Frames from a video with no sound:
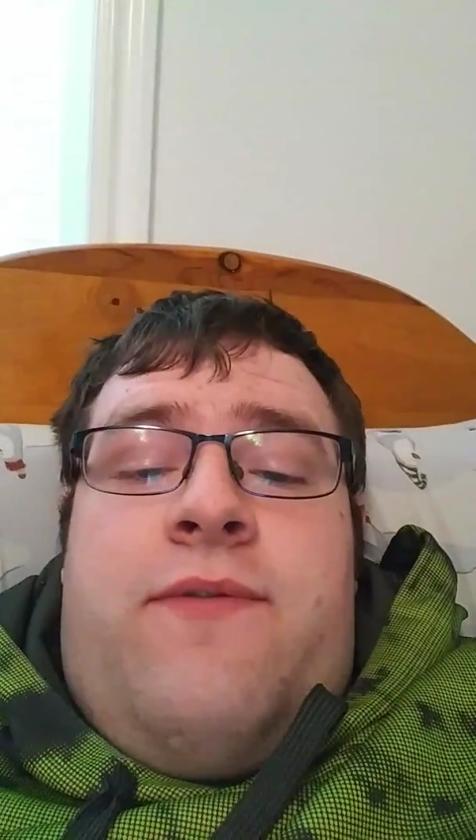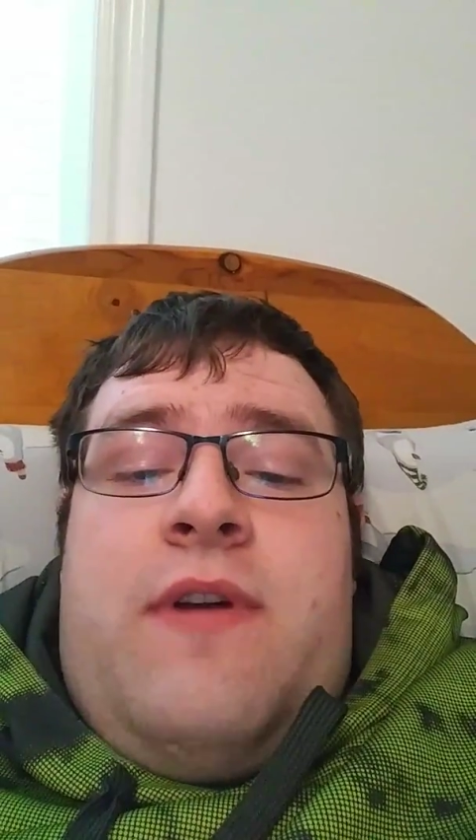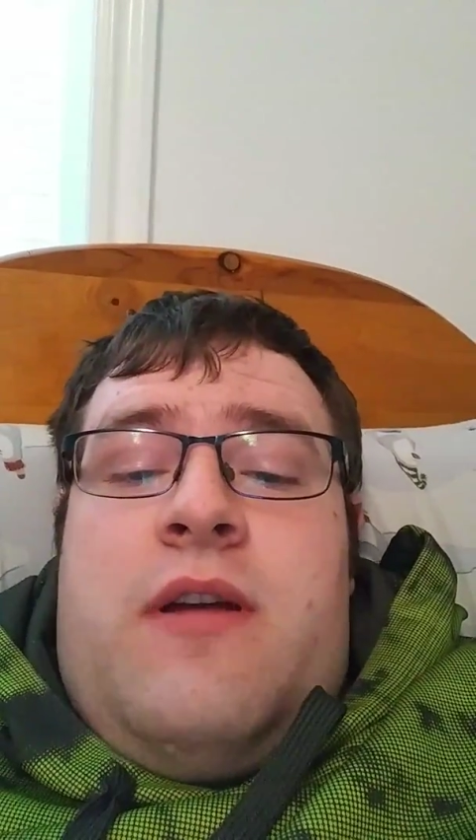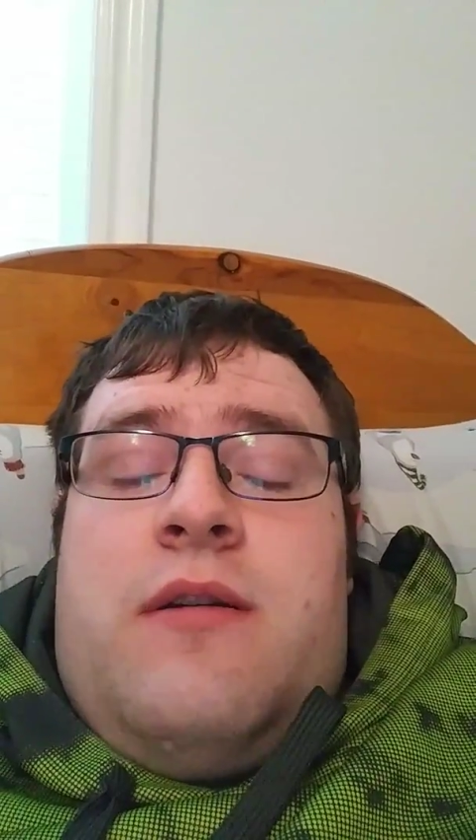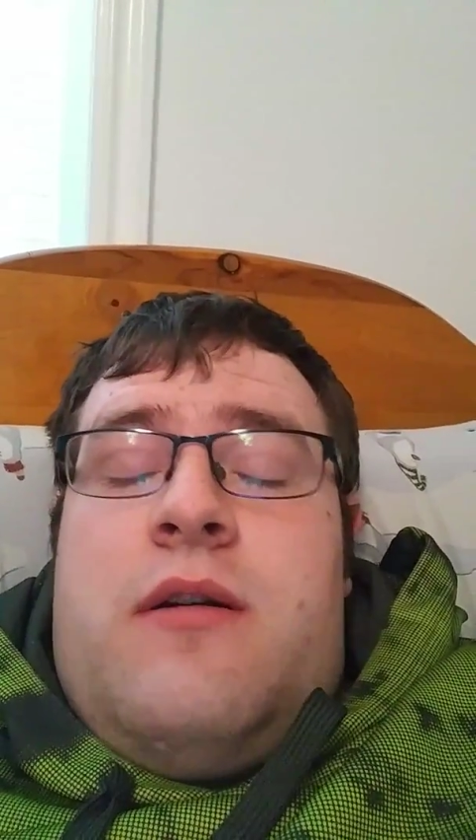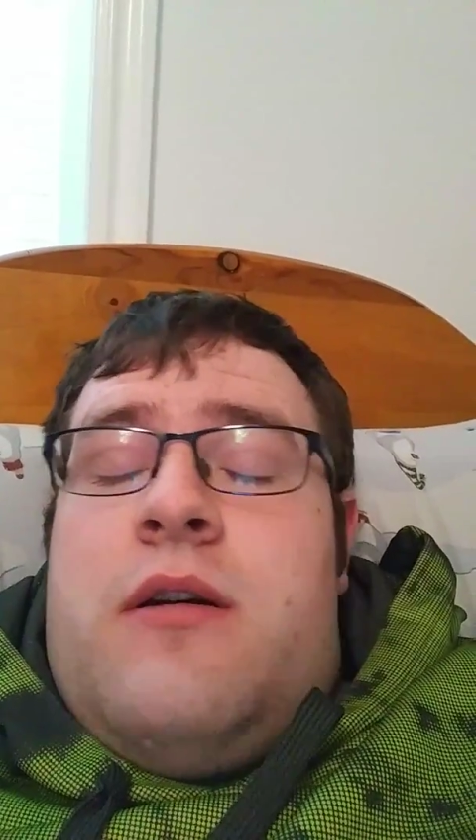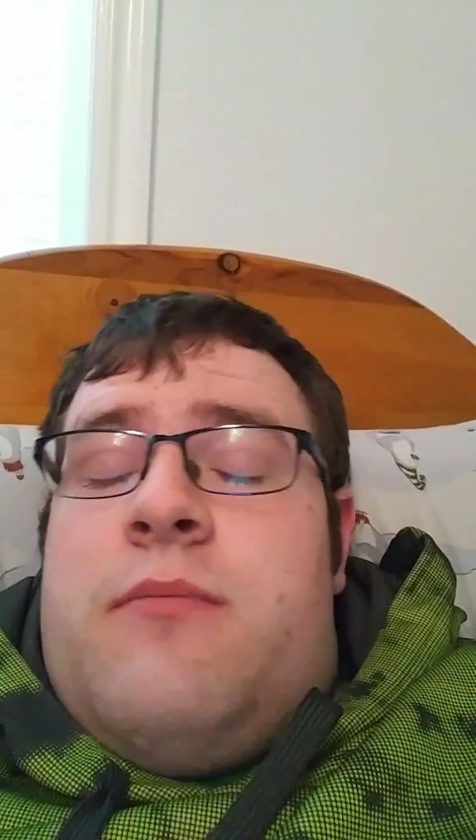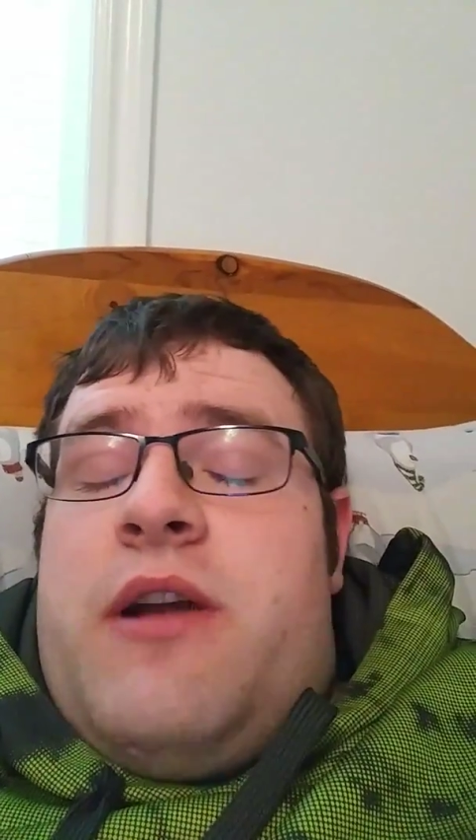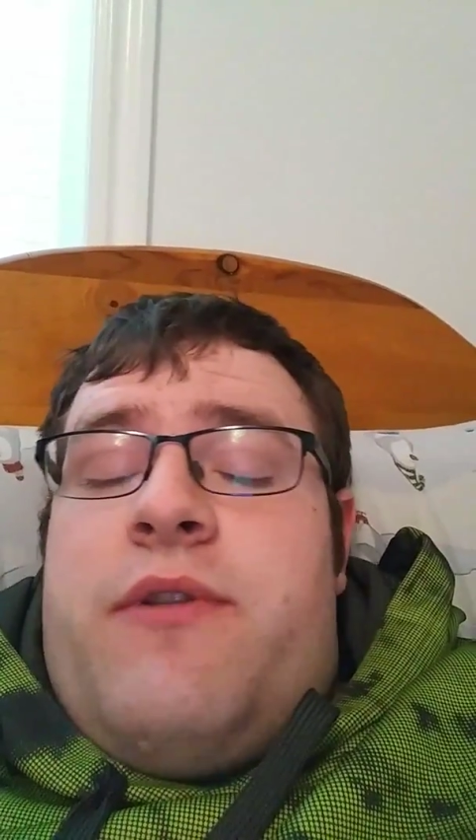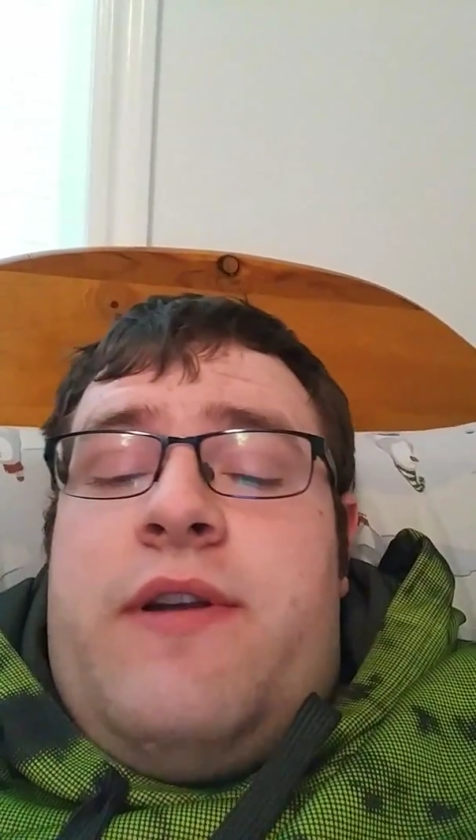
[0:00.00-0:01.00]
fit
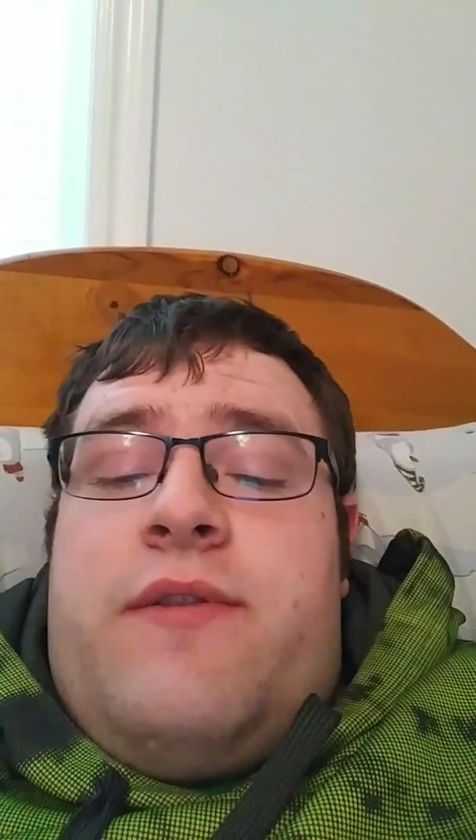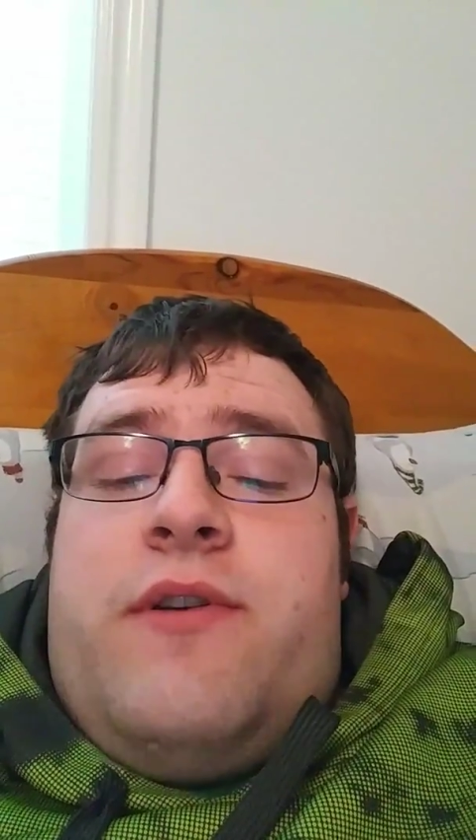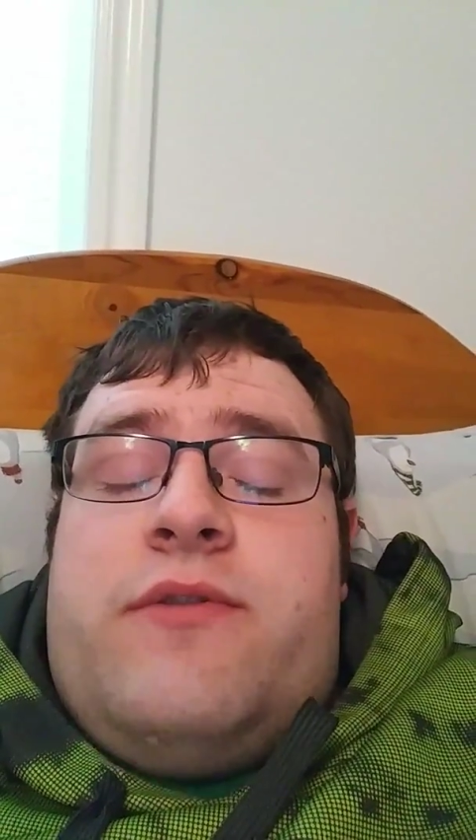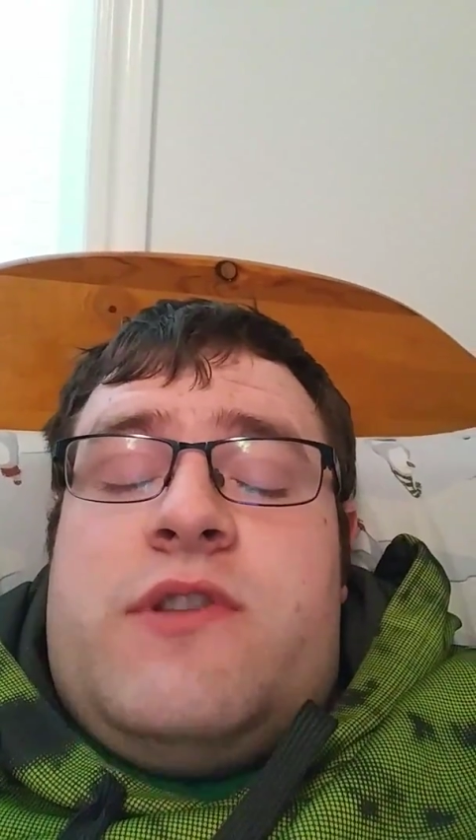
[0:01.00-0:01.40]
on my read through.